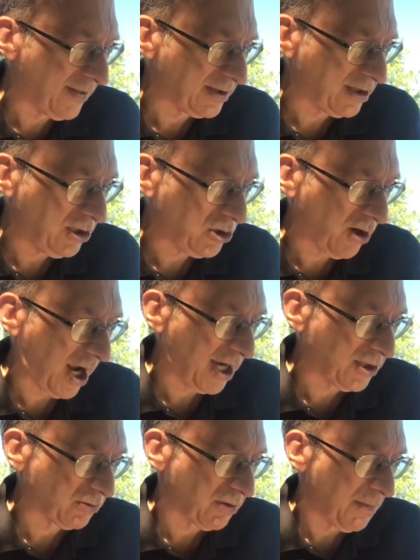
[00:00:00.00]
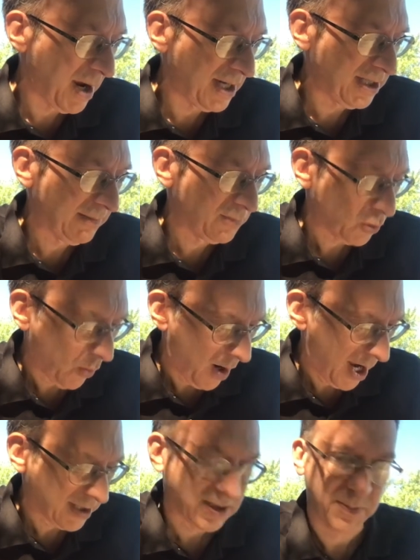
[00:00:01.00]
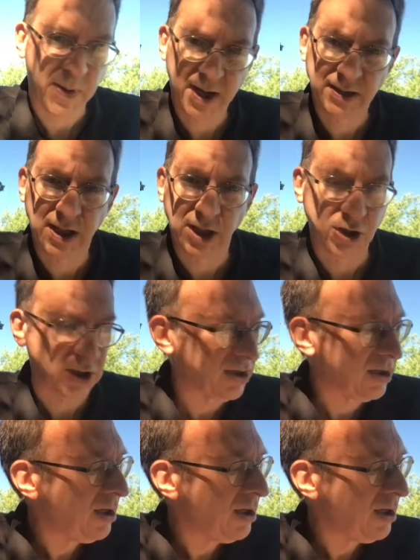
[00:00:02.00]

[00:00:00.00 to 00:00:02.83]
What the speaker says: the teacher had to remind him twice to pay attention.